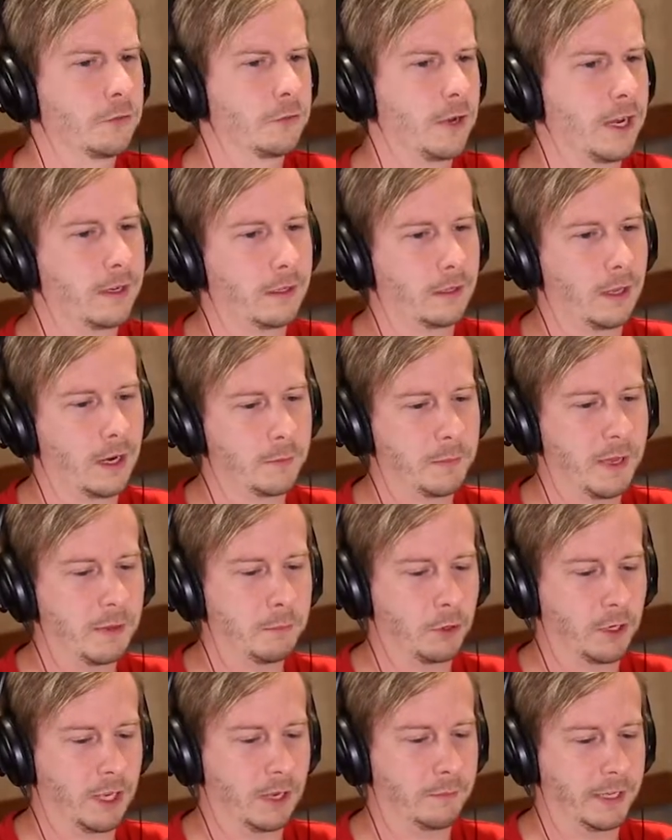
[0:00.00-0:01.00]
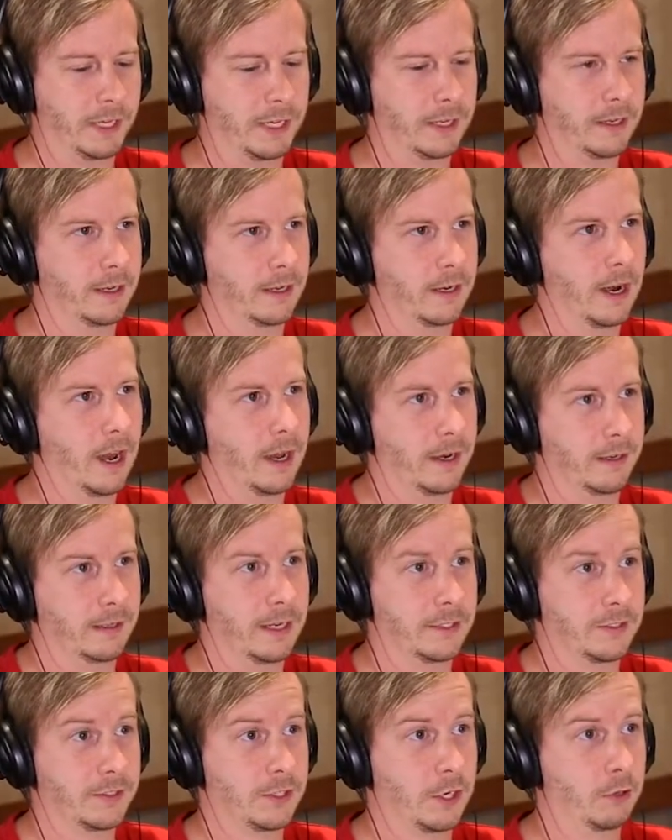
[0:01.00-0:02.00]
Do you find a lot of people coming in and not
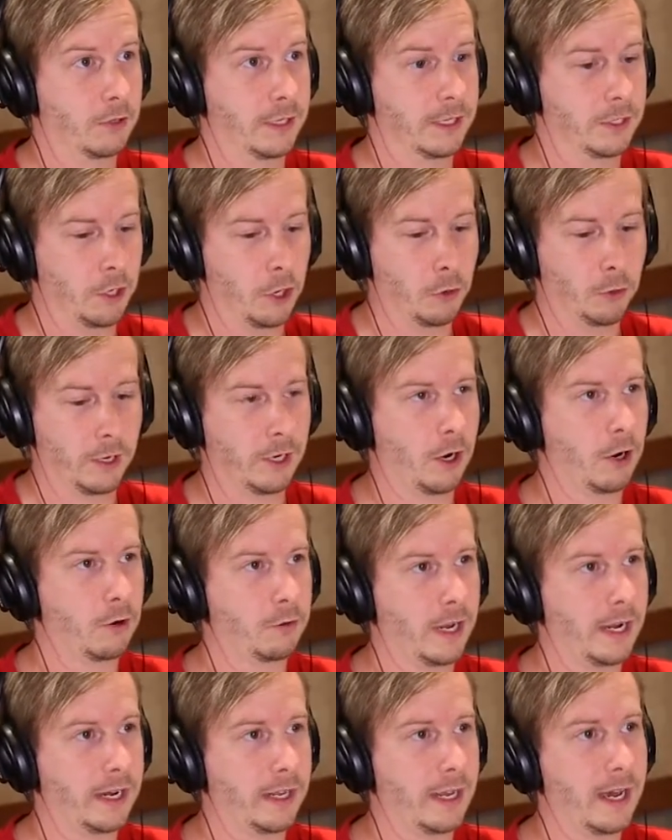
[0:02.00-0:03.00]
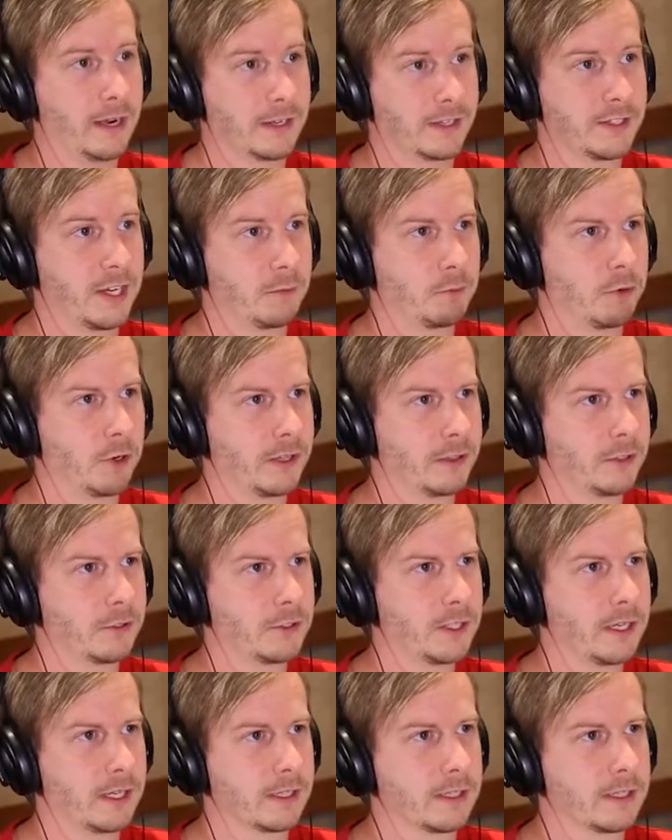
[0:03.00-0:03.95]
necessarily knowing already how to separate those